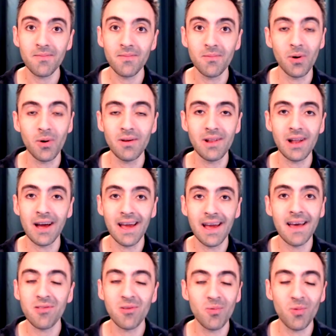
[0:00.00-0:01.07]
What I
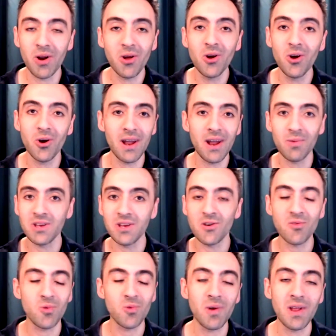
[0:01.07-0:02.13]
asked her, what are you good at? We
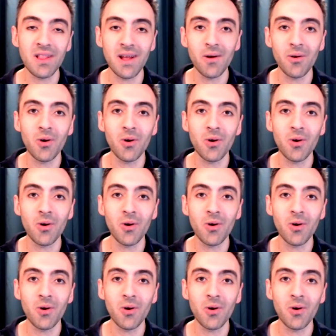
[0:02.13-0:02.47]
just wrote it down.